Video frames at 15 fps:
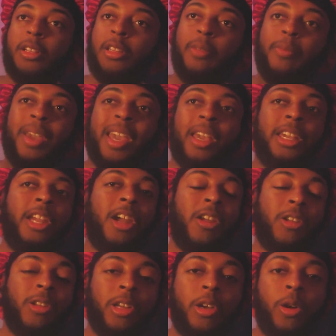The main
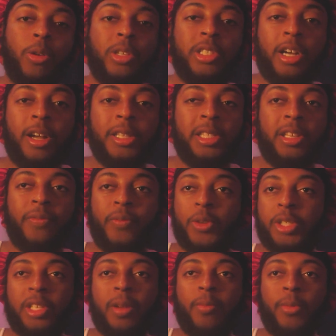character, Dakota Johnson, for
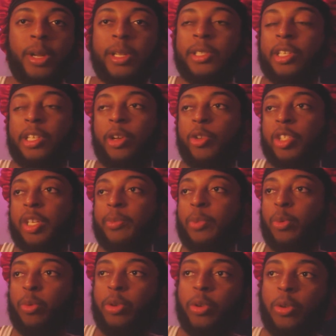some reason goes to
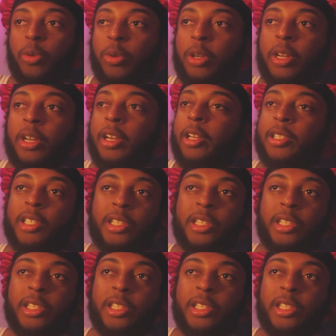Peru